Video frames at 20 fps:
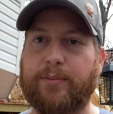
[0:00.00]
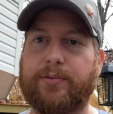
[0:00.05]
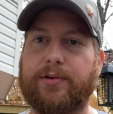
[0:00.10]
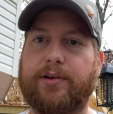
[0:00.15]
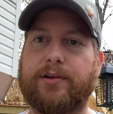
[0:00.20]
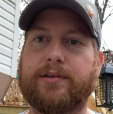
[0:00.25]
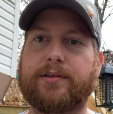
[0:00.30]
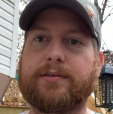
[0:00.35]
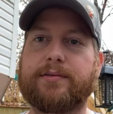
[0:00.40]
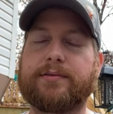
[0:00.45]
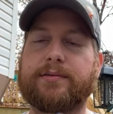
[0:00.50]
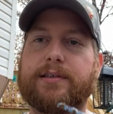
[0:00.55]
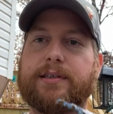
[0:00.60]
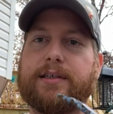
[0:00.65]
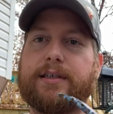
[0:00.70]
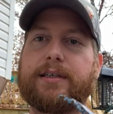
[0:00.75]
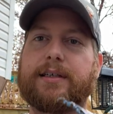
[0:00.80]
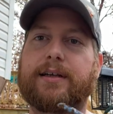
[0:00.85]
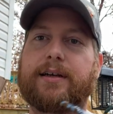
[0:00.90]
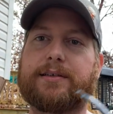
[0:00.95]
plug
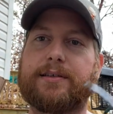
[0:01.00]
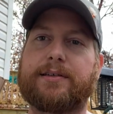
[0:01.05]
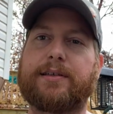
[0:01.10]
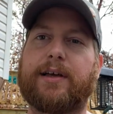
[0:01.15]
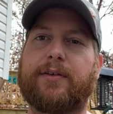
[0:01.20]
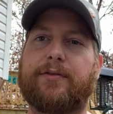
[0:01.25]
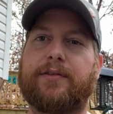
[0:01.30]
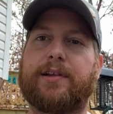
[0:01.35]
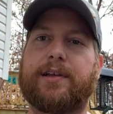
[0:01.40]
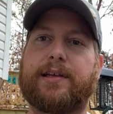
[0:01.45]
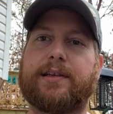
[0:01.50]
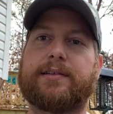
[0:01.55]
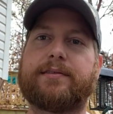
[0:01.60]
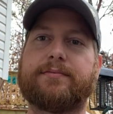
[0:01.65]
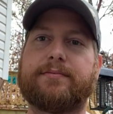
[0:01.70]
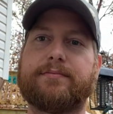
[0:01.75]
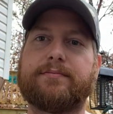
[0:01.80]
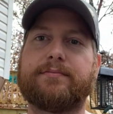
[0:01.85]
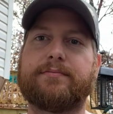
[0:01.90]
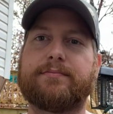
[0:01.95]
because it definitely,
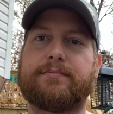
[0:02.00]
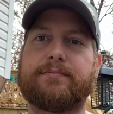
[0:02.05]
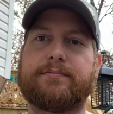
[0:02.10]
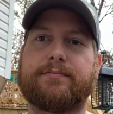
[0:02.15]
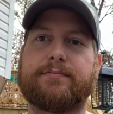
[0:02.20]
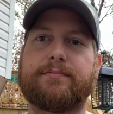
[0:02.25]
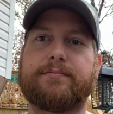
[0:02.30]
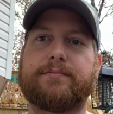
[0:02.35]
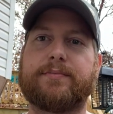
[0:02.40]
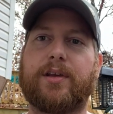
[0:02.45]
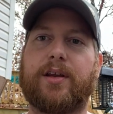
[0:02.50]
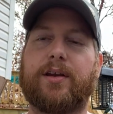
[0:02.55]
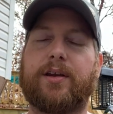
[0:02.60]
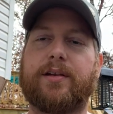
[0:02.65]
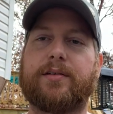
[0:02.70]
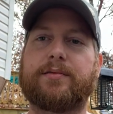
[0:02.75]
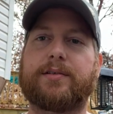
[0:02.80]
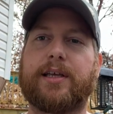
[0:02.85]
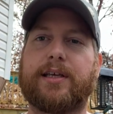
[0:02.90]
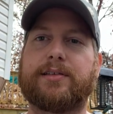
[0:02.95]
you
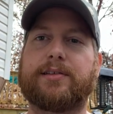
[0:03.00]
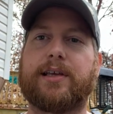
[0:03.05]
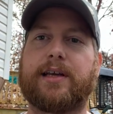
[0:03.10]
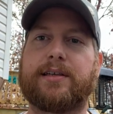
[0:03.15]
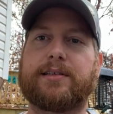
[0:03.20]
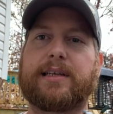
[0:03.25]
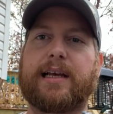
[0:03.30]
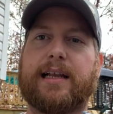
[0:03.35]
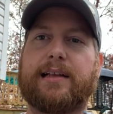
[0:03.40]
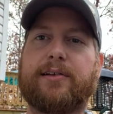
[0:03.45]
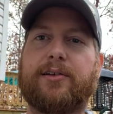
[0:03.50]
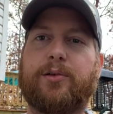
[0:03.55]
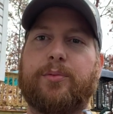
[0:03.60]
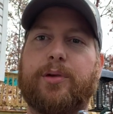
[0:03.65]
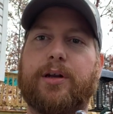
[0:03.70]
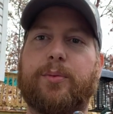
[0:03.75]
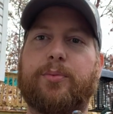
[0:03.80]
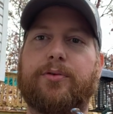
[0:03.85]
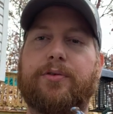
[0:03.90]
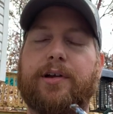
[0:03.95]
know, tastes like it's got a little
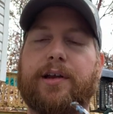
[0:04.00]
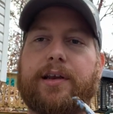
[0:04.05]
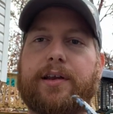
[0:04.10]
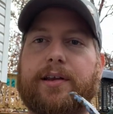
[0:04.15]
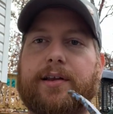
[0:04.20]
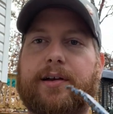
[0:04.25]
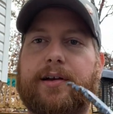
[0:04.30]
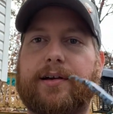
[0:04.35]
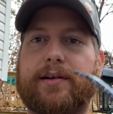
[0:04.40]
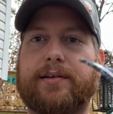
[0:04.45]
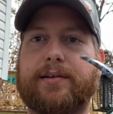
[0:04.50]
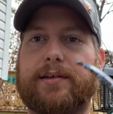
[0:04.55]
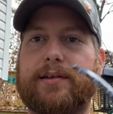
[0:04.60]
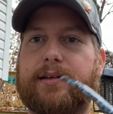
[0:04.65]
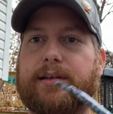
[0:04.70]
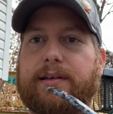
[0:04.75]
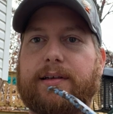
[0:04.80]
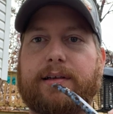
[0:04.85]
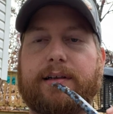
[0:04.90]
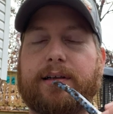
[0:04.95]
bit of Perique in there.
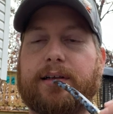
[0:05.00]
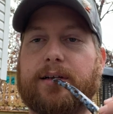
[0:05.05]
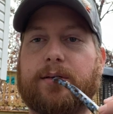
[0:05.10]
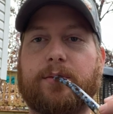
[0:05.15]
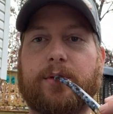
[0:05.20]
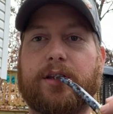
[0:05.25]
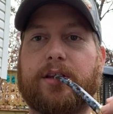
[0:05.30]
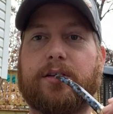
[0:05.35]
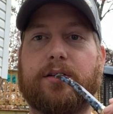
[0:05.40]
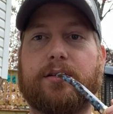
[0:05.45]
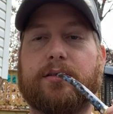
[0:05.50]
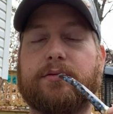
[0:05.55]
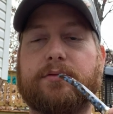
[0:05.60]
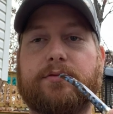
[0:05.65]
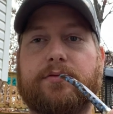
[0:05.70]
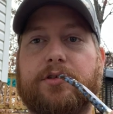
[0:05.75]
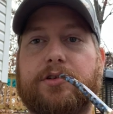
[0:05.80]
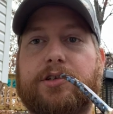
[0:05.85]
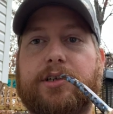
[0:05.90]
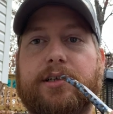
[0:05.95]
But the
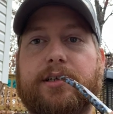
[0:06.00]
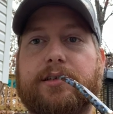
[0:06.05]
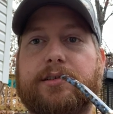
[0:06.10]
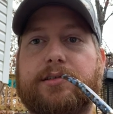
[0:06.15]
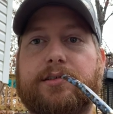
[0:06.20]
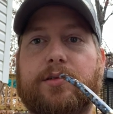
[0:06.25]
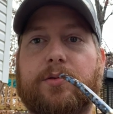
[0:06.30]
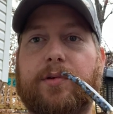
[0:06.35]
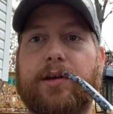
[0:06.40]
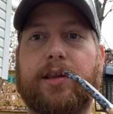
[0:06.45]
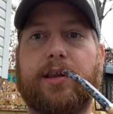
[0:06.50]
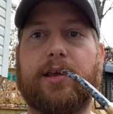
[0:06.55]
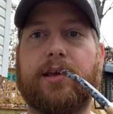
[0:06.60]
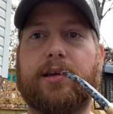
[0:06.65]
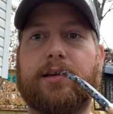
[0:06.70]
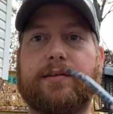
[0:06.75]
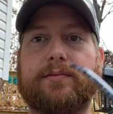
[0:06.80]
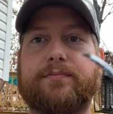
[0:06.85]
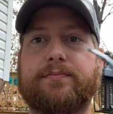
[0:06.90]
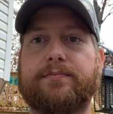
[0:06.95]
Virginias and the way
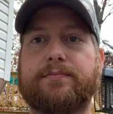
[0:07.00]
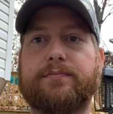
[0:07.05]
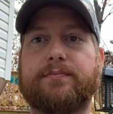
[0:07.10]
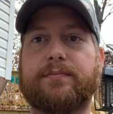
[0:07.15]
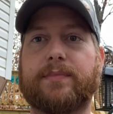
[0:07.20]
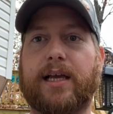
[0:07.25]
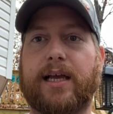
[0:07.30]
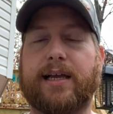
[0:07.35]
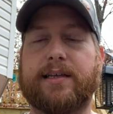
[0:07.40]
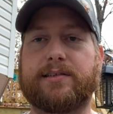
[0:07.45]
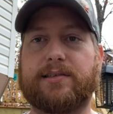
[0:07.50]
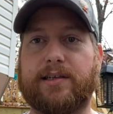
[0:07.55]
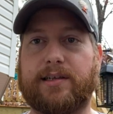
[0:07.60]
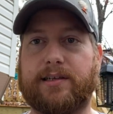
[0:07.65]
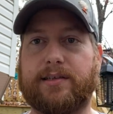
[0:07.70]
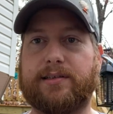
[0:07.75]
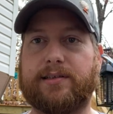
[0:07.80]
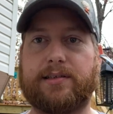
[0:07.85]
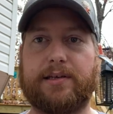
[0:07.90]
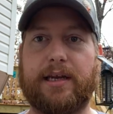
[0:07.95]
they, I guess
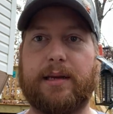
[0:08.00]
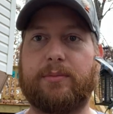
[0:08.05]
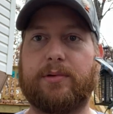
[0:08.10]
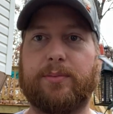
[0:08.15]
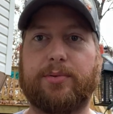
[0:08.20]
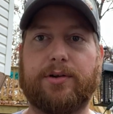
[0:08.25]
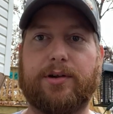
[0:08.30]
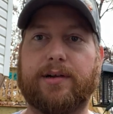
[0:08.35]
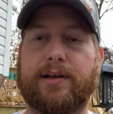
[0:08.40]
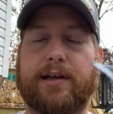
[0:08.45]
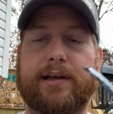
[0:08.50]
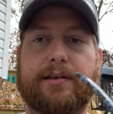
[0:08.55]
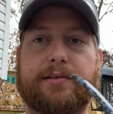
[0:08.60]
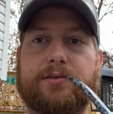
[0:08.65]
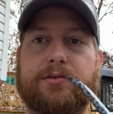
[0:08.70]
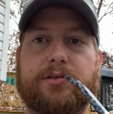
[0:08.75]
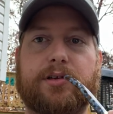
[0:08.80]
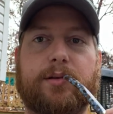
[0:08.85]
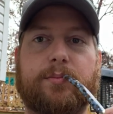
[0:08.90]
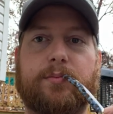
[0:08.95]
they steam the plug, I guess,
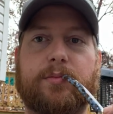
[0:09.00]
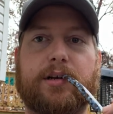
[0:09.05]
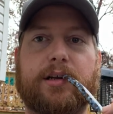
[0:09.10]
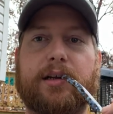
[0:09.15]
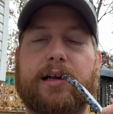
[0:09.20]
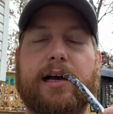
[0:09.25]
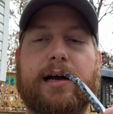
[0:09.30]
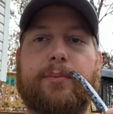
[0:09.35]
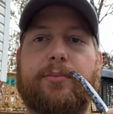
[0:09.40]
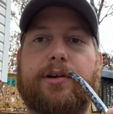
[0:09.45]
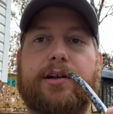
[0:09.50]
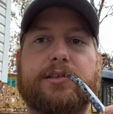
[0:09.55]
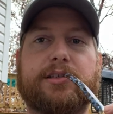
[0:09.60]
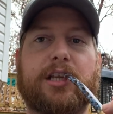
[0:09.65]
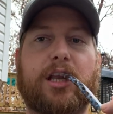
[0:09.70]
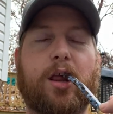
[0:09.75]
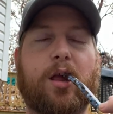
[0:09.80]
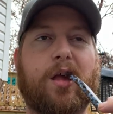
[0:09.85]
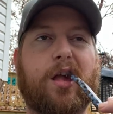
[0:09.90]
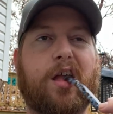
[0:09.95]
or something, hot press it.